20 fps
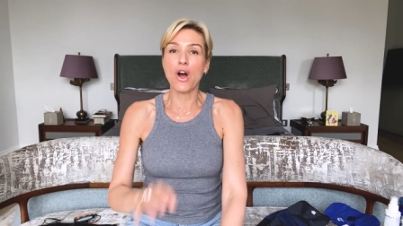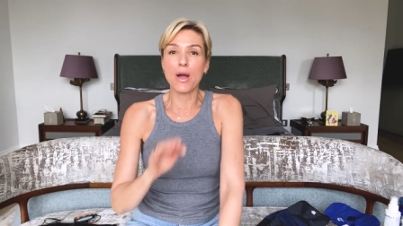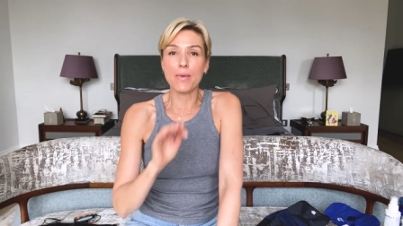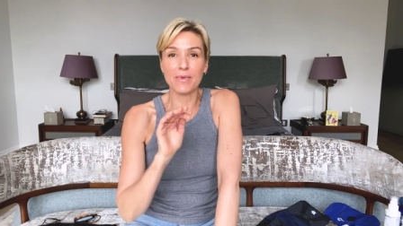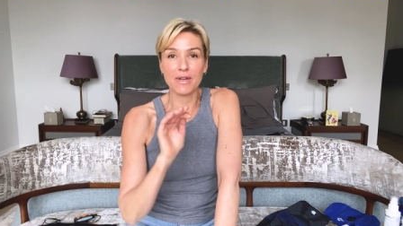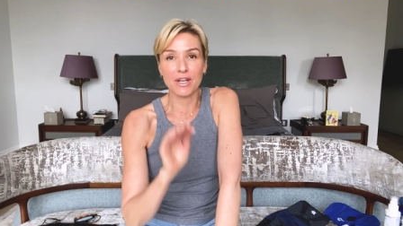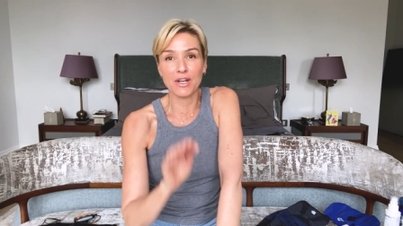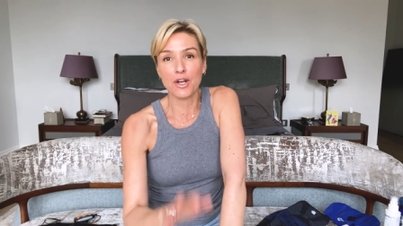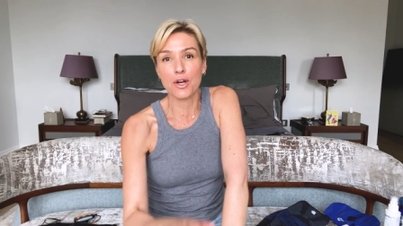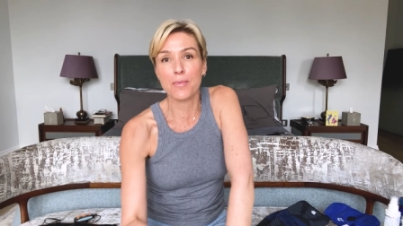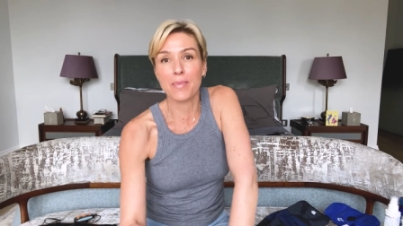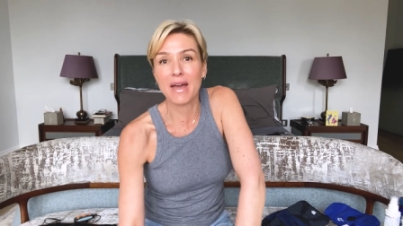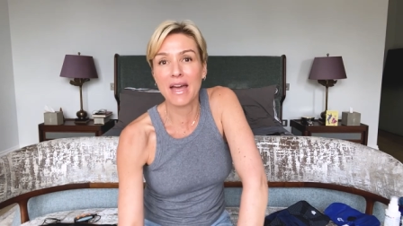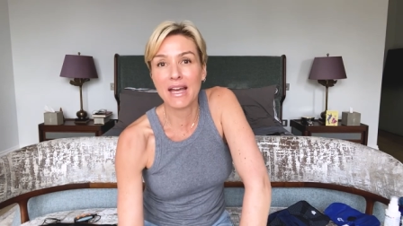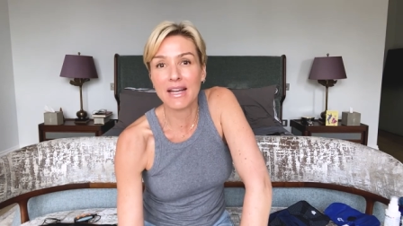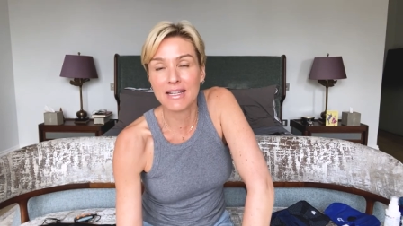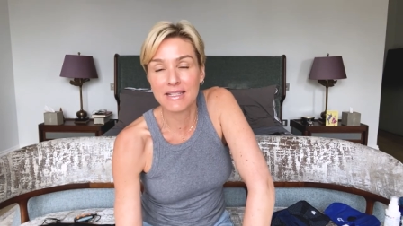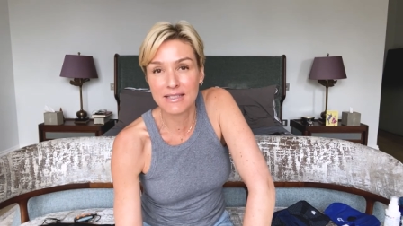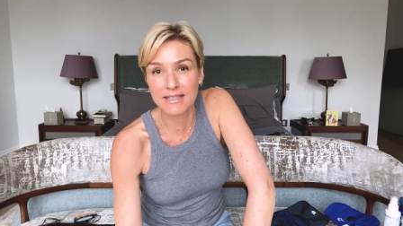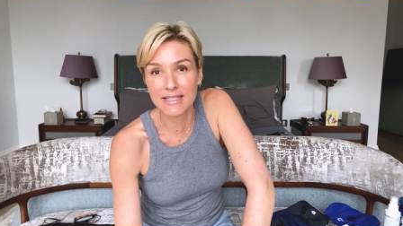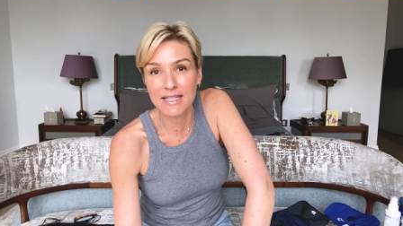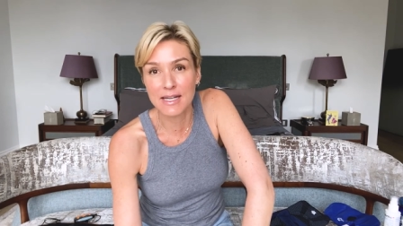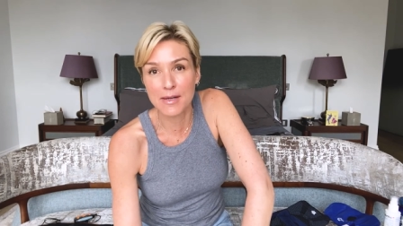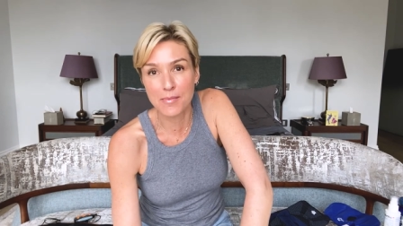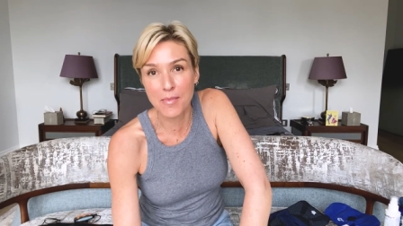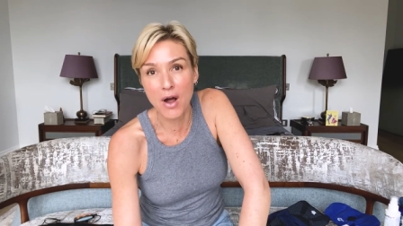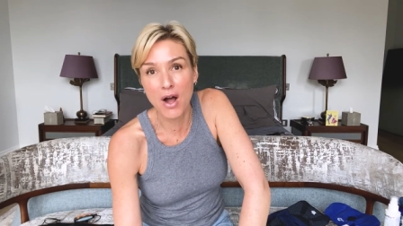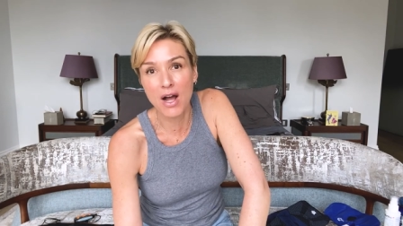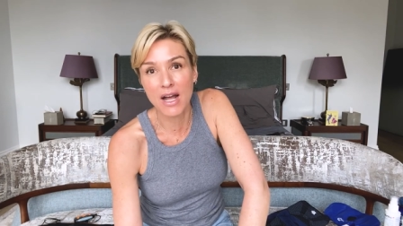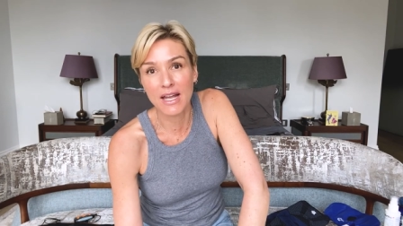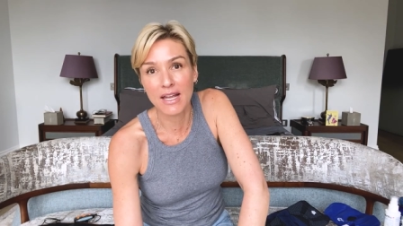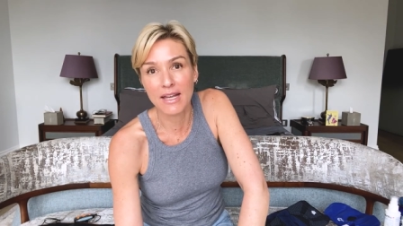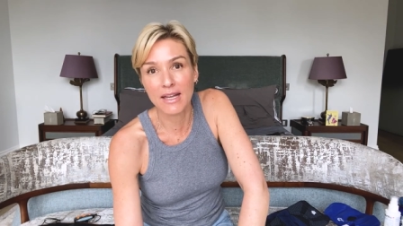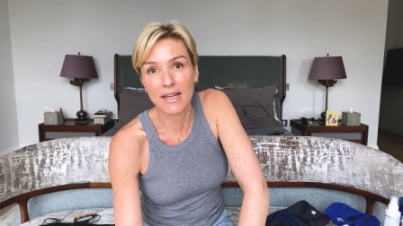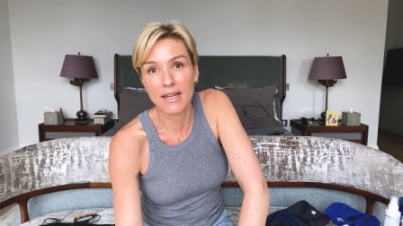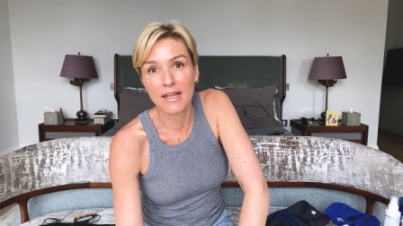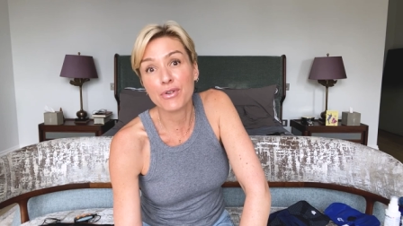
I'm going to go back and see my